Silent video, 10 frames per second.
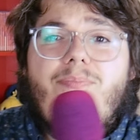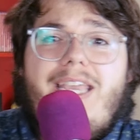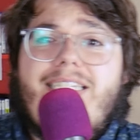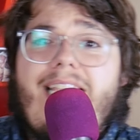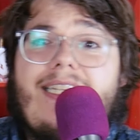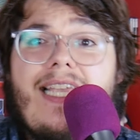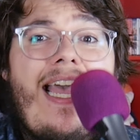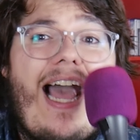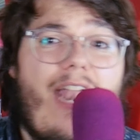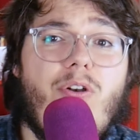make sense.
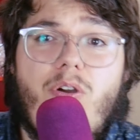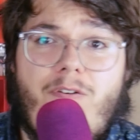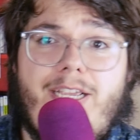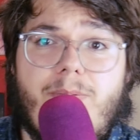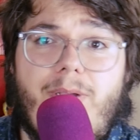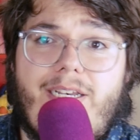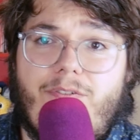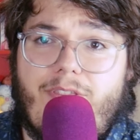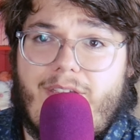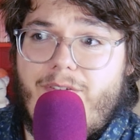I don't know if I explained
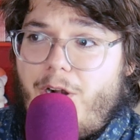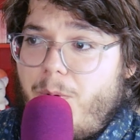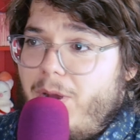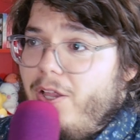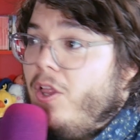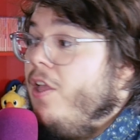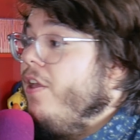everything very well.